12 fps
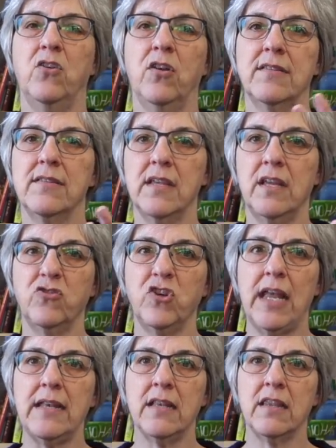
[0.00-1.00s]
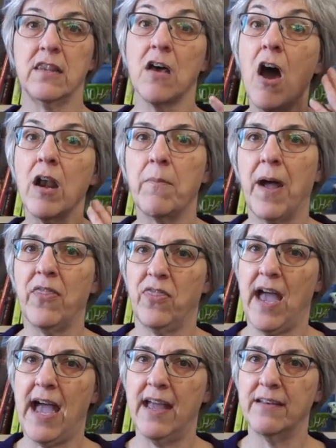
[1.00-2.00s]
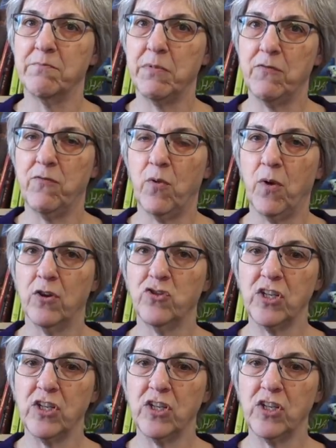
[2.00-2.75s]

You could see she hadn't thought about that before.